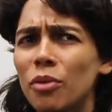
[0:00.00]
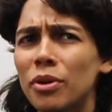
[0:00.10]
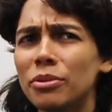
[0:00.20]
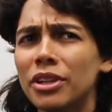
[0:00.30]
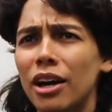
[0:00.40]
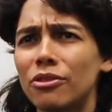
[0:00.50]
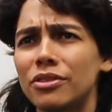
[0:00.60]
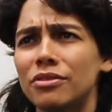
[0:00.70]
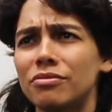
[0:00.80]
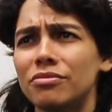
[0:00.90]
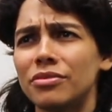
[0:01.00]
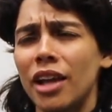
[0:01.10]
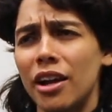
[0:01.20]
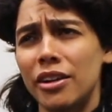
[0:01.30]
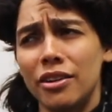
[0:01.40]
maybe not
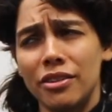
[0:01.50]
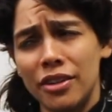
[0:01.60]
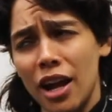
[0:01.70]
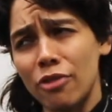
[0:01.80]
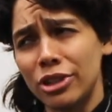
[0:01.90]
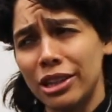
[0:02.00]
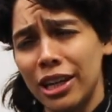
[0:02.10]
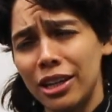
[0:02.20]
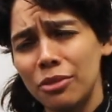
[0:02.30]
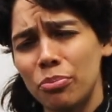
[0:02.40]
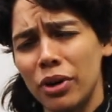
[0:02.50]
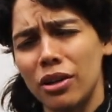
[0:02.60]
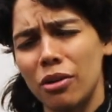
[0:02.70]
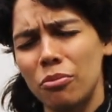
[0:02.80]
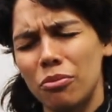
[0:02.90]
not not relate,
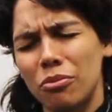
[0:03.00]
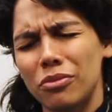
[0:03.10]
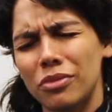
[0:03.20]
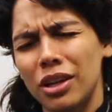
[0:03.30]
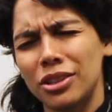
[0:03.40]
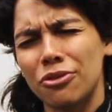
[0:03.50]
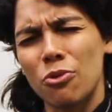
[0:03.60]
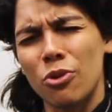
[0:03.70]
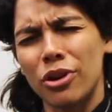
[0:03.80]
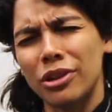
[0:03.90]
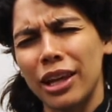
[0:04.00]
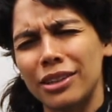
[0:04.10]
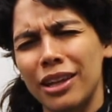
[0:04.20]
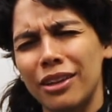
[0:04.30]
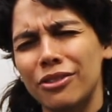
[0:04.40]
but a different word
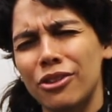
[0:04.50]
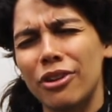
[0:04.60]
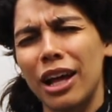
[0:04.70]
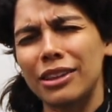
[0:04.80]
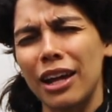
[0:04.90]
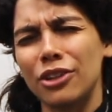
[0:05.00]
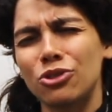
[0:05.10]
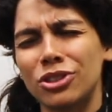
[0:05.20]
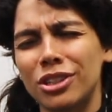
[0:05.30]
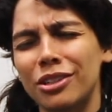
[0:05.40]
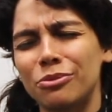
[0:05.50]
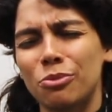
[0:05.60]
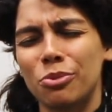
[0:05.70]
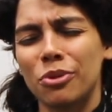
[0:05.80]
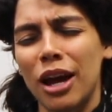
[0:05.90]
like they they're not that interested in
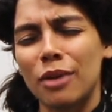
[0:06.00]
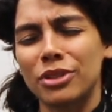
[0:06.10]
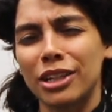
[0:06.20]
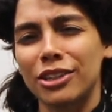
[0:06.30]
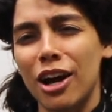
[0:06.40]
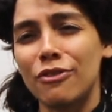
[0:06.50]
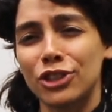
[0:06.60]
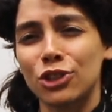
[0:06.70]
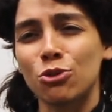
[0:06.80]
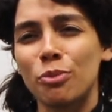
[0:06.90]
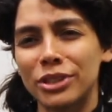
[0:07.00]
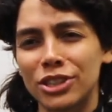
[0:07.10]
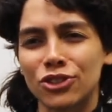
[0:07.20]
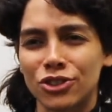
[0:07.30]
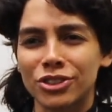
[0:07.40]
perhaps like the conversation with my
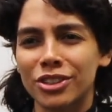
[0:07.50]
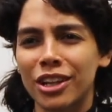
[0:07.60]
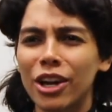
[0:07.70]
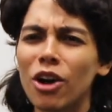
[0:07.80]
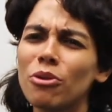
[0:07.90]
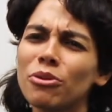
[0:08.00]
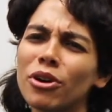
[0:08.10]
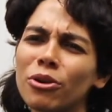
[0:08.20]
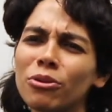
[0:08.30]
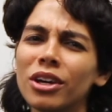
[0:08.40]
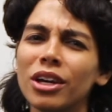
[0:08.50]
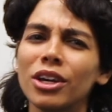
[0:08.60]
sisters they're like oh no